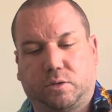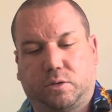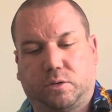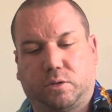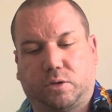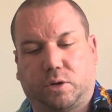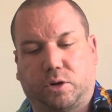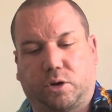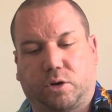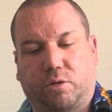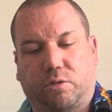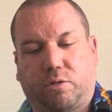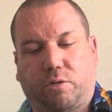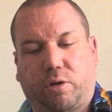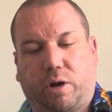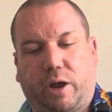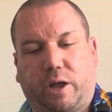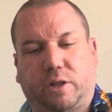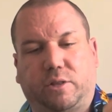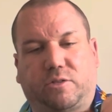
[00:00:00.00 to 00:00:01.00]
Got a
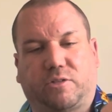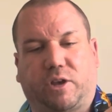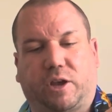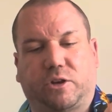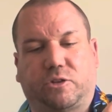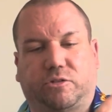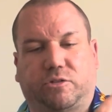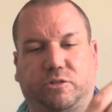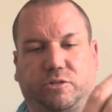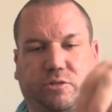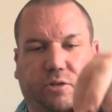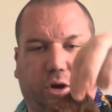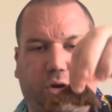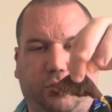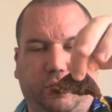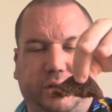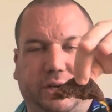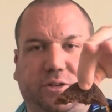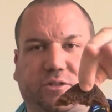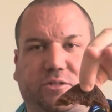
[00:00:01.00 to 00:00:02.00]
great texture, it's
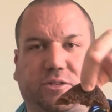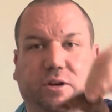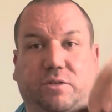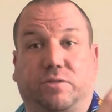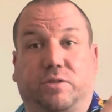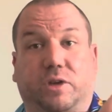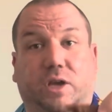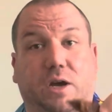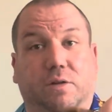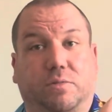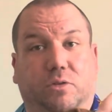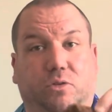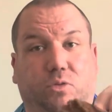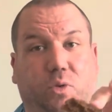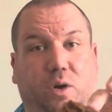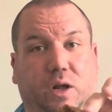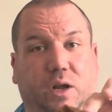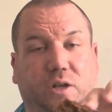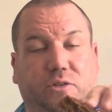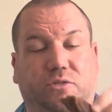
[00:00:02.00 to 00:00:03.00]
holding itself together as
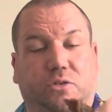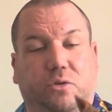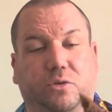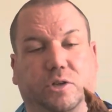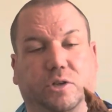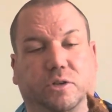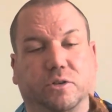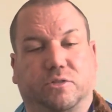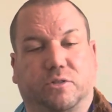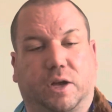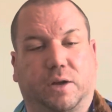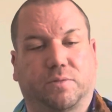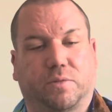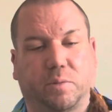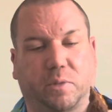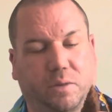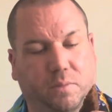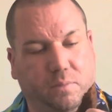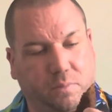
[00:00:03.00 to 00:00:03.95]
well. That's always a good sign for me.